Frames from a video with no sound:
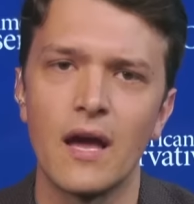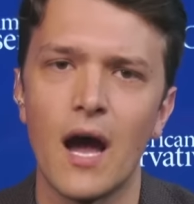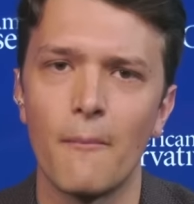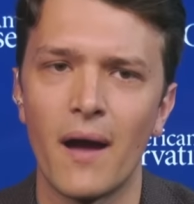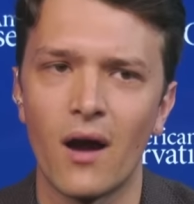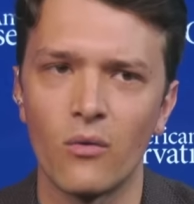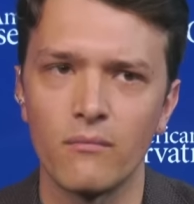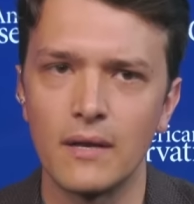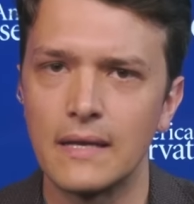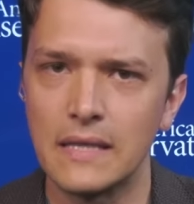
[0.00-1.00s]
about
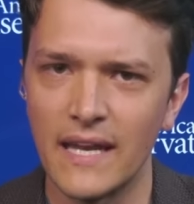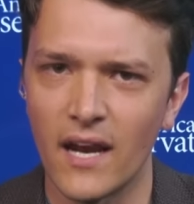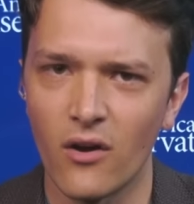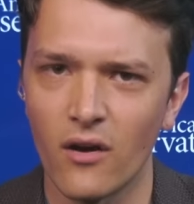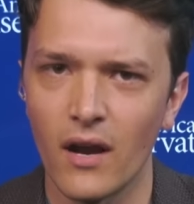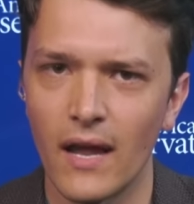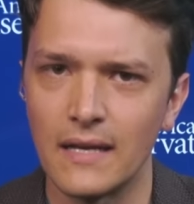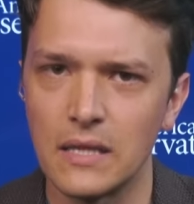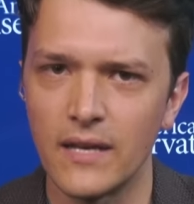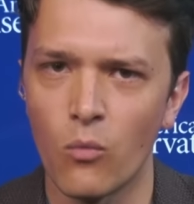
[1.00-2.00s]
clean air and
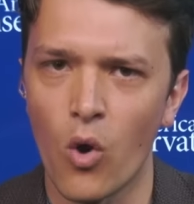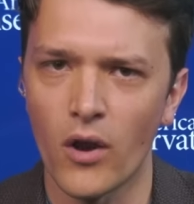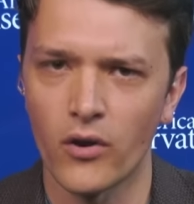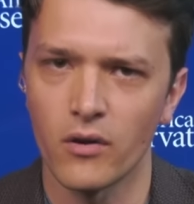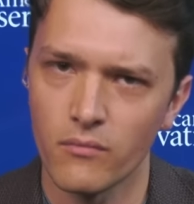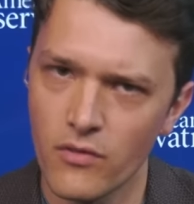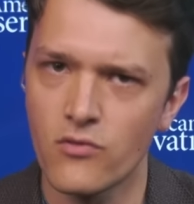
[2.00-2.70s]
clean water,